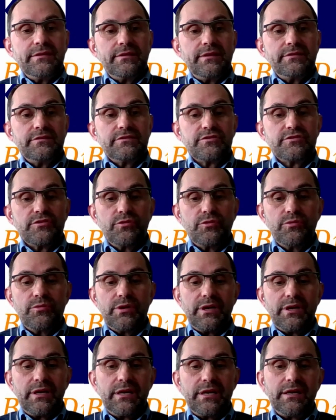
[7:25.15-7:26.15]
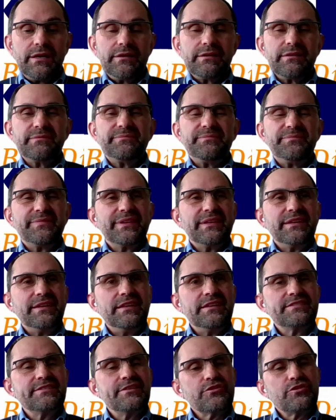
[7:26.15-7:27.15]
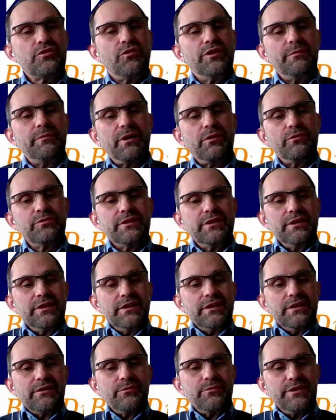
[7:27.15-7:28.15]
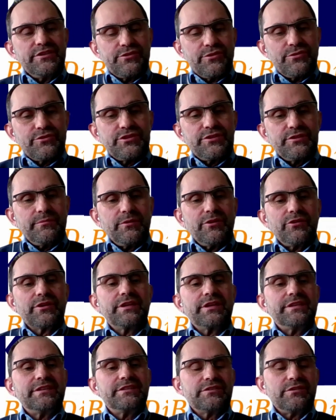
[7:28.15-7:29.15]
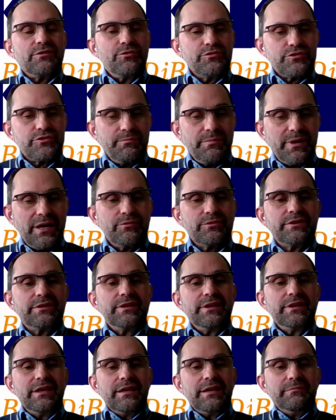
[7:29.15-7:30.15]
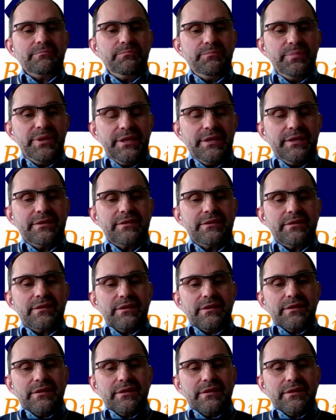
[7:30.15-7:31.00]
And so it's not only about research in the market, it's also about being